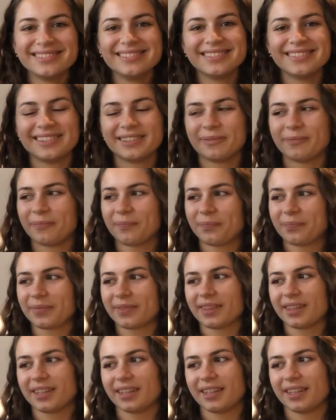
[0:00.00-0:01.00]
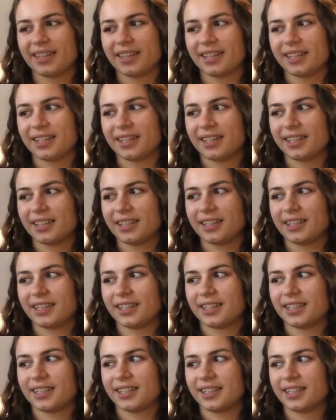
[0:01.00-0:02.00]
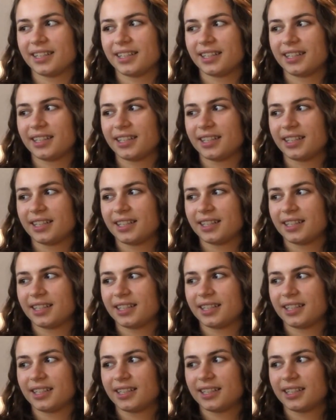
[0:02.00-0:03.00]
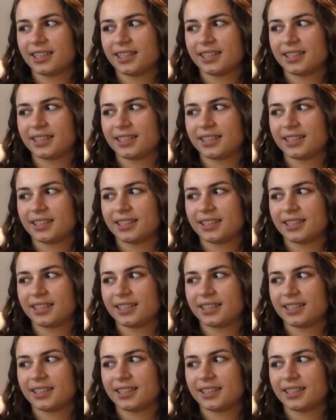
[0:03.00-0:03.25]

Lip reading: No words are spoken by the person on screen.